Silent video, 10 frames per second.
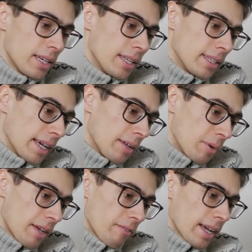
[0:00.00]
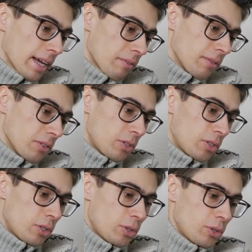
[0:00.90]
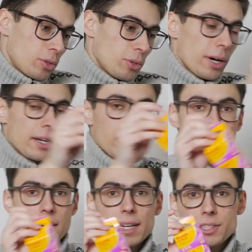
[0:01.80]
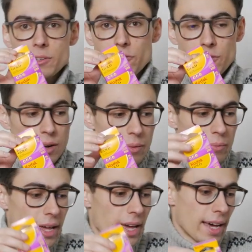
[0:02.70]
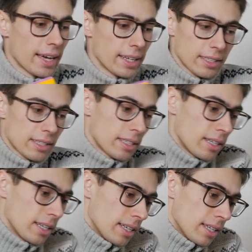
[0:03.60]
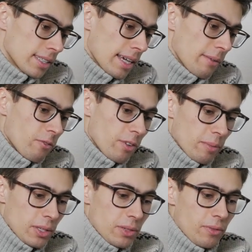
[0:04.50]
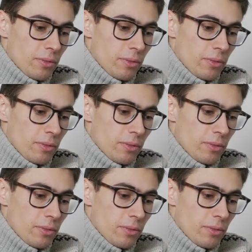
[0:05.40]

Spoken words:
then we have like 200 ISO film, and some film is,